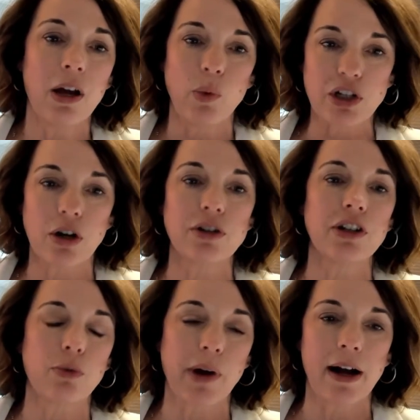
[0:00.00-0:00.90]
we turned
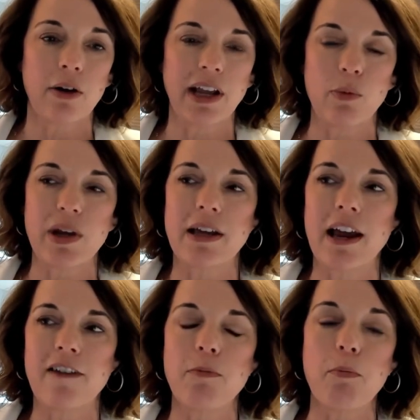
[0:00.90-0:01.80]
it around and we
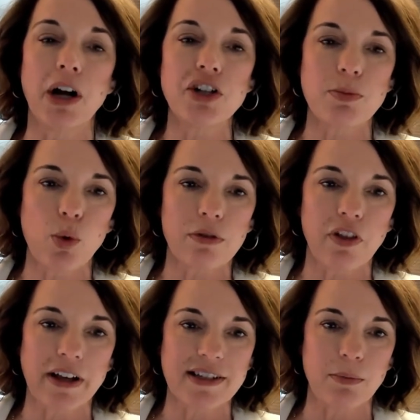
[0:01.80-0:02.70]
gave much more
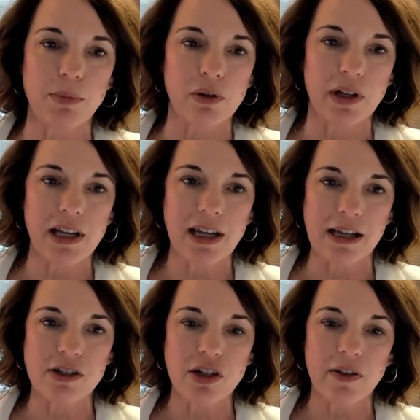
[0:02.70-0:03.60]
flexibility
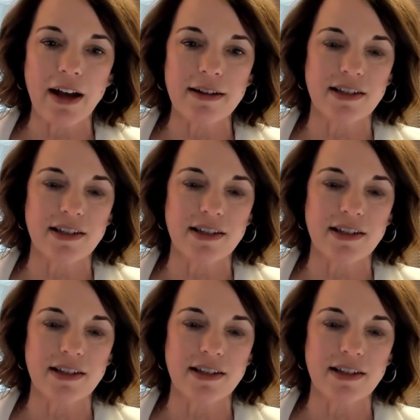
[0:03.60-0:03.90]
into that,